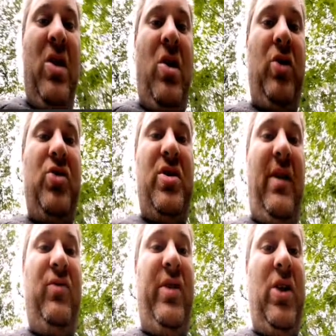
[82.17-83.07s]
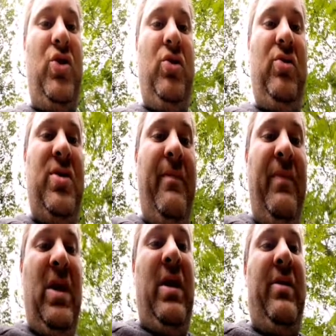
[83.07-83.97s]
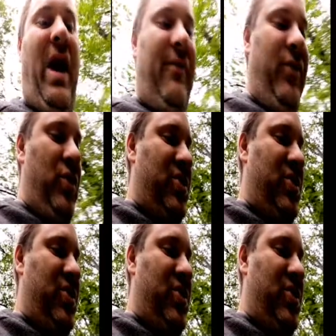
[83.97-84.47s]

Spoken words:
or doesn't have credentials that are viewed as